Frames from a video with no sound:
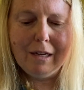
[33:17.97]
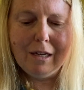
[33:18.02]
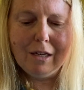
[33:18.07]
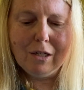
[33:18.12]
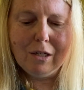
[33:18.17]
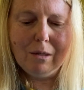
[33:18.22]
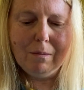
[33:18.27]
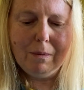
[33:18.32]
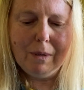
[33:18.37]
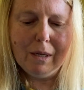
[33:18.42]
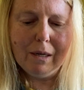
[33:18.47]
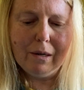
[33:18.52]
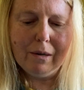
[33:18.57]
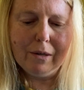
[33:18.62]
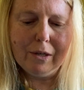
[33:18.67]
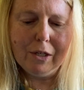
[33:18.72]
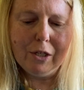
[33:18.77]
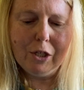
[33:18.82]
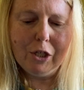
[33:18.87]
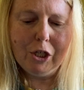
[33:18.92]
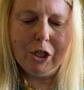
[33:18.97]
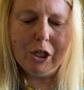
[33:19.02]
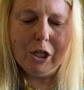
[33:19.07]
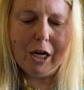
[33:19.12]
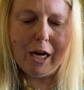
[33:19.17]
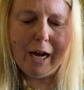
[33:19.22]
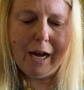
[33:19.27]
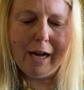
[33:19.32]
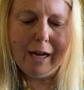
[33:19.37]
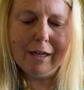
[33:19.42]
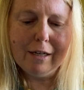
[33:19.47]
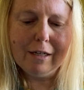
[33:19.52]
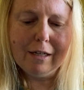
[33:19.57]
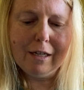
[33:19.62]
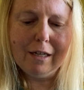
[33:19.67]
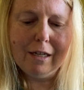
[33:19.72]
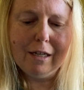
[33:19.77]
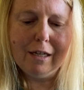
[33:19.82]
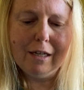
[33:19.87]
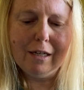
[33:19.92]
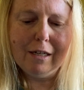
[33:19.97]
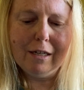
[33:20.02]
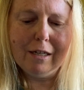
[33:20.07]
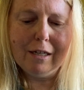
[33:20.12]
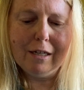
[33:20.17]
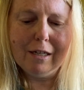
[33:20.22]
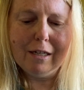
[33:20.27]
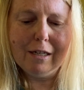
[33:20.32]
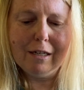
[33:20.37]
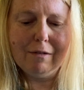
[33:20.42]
to be able to chat and